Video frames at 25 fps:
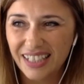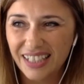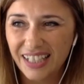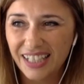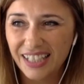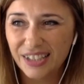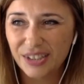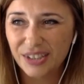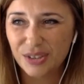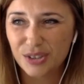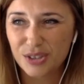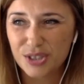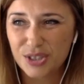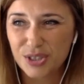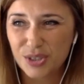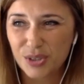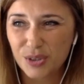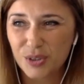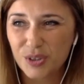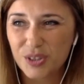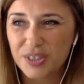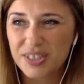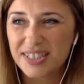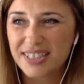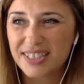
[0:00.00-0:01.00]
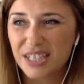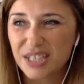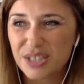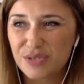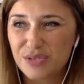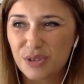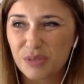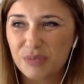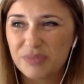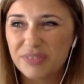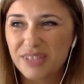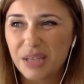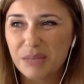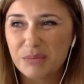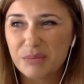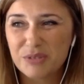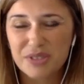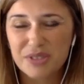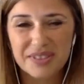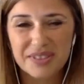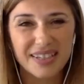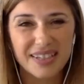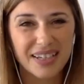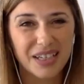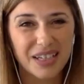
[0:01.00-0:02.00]
and also consults from time
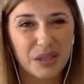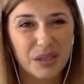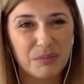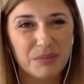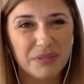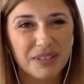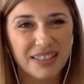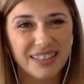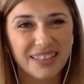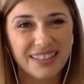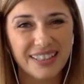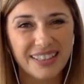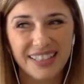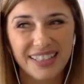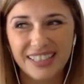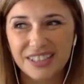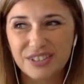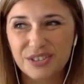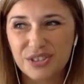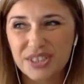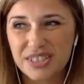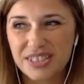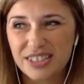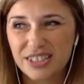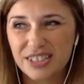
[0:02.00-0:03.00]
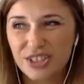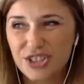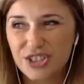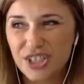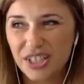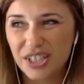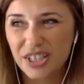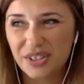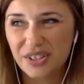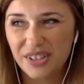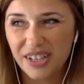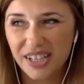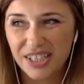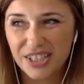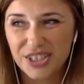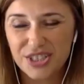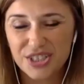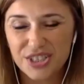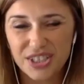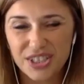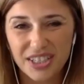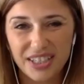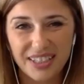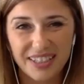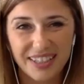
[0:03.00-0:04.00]
to time in electricity
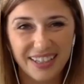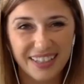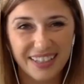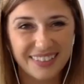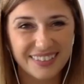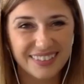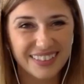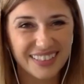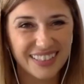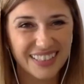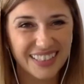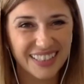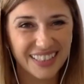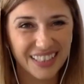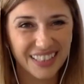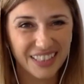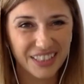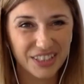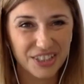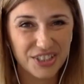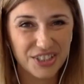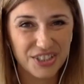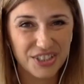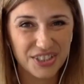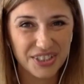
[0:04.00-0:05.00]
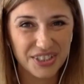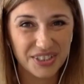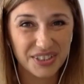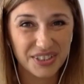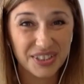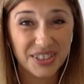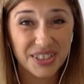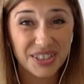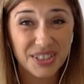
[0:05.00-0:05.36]
generation and clean energy.